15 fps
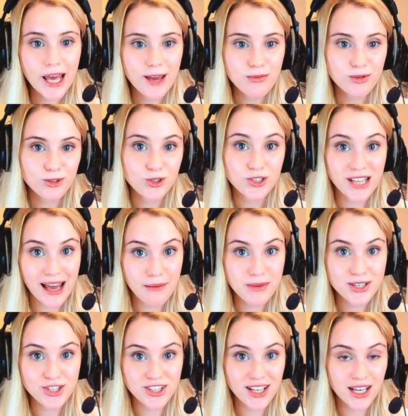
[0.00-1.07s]
able to
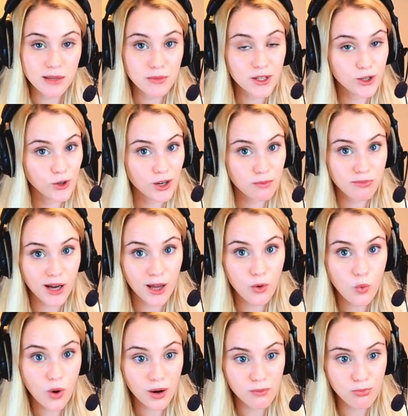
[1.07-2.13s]
damage an enemy unit by
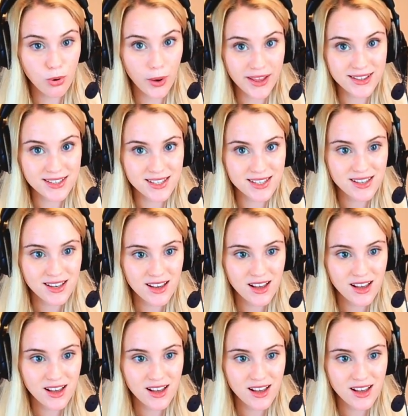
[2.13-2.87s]
1 point.